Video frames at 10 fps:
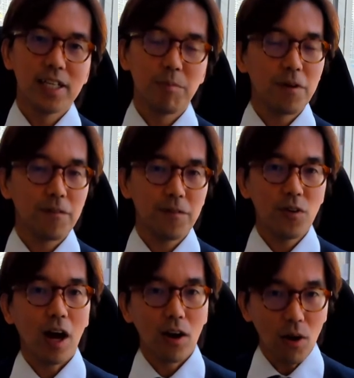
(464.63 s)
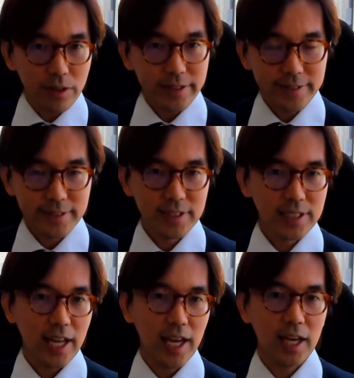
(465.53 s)
If you're alone,
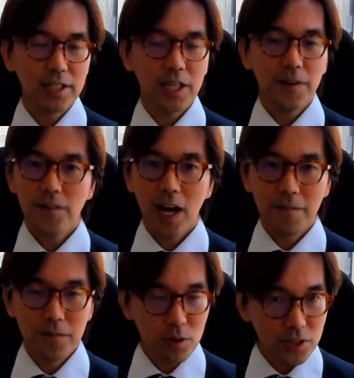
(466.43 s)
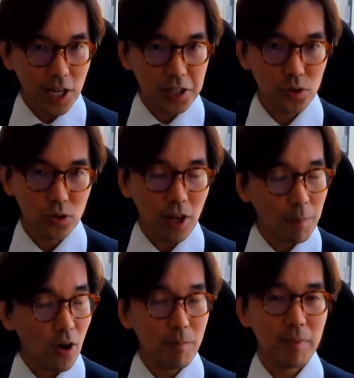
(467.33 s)
and if you have no schedule, no
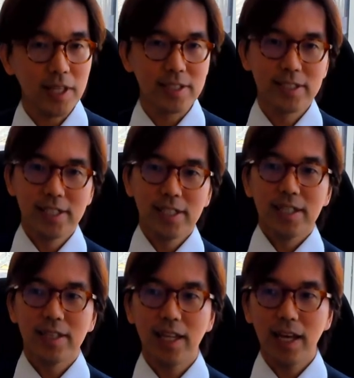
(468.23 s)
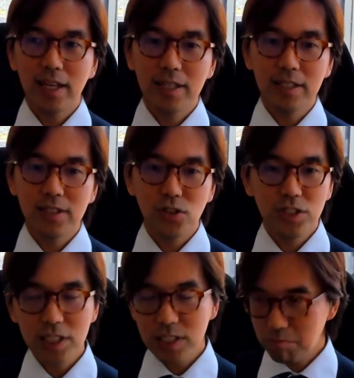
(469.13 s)
appointment, then you
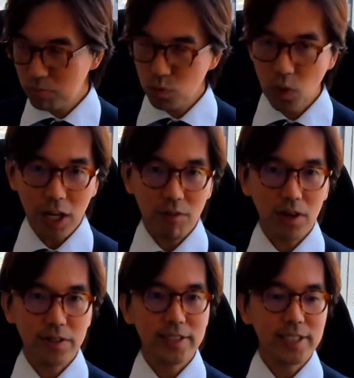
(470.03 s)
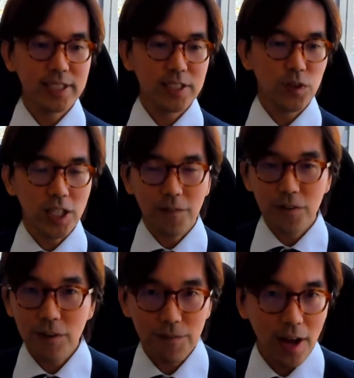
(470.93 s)
just walk around. Whenever
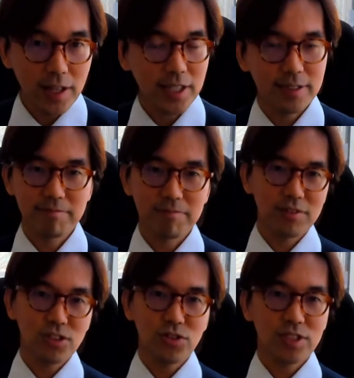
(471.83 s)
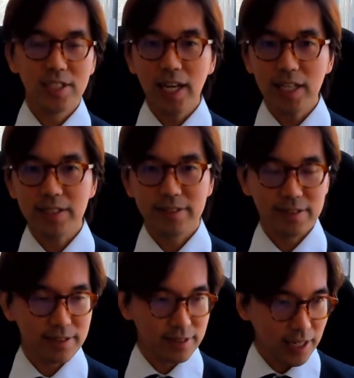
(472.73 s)
you find it, you just get it,
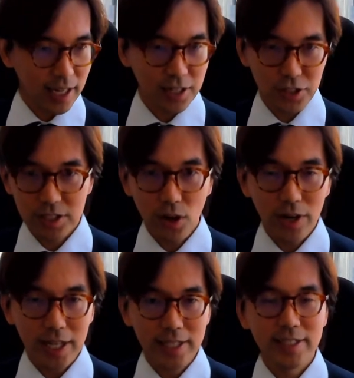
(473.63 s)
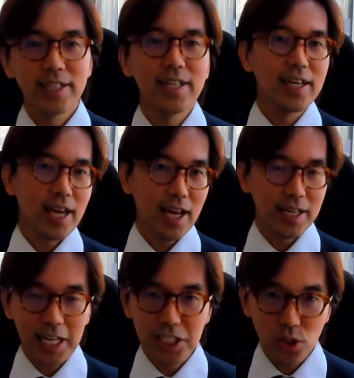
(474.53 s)
and you just go in and
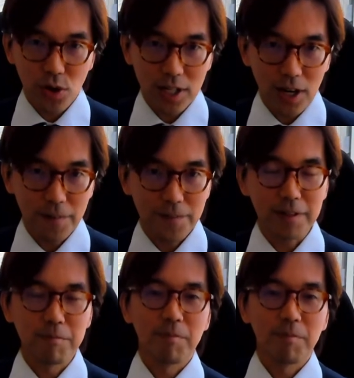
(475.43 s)
enjoy the coffee.